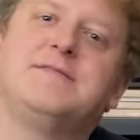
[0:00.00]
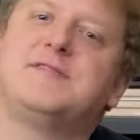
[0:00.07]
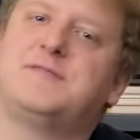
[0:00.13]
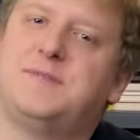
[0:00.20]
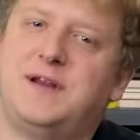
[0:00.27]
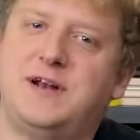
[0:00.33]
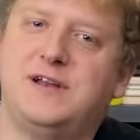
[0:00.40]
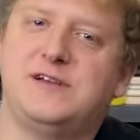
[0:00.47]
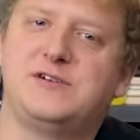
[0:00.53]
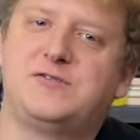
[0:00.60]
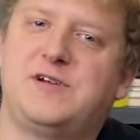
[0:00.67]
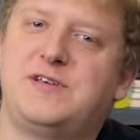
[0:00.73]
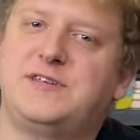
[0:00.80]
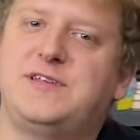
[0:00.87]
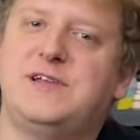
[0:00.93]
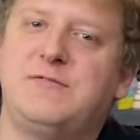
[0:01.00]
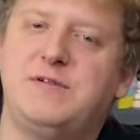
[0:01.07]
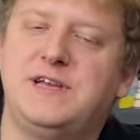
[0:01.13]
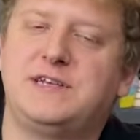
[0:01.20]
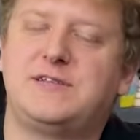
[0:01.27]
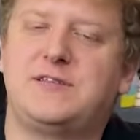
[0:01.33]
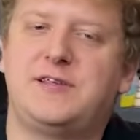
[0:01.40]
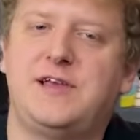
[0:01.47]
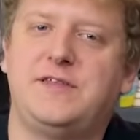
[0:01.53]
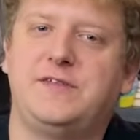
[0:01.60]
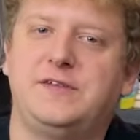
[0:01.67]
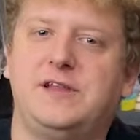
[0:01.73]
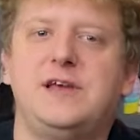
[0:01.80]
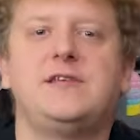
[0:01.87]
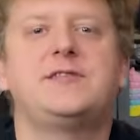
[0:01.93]
It's been an interesting week to say the
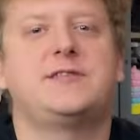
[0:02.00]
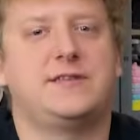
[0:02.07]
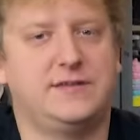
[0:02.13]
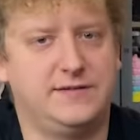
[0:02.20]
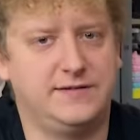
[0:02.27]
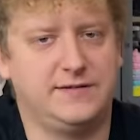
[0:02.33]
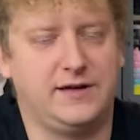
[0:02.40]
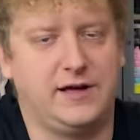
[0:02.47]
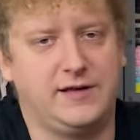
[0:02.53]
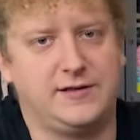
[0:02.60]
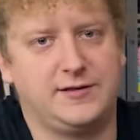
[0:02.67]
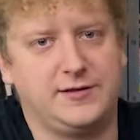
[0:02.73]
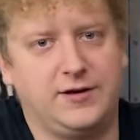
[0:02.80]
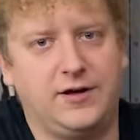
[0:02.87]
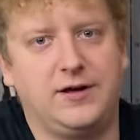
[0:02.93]
least. I saw